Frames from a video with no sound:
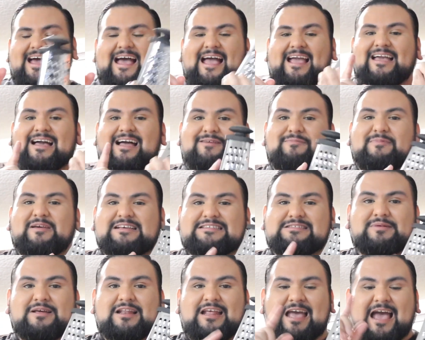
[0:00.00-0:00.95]
I got it because
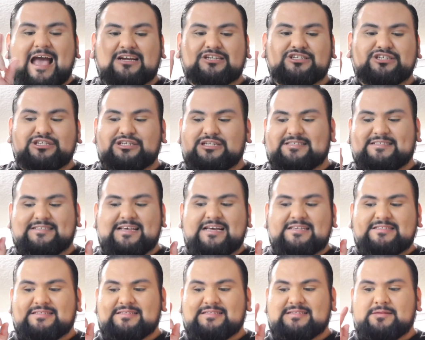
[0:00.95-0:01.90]
I'm gonna actually
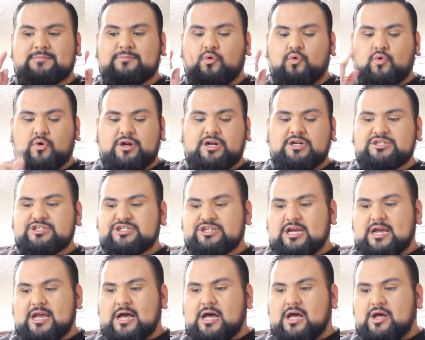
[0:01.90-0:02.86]
zest some orange
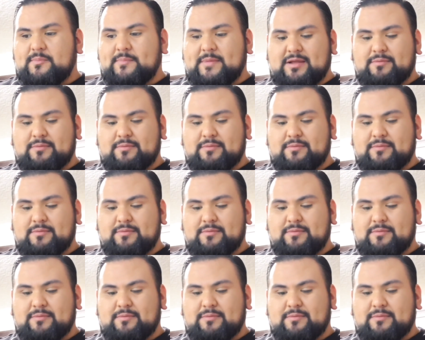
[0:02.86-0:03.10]
um,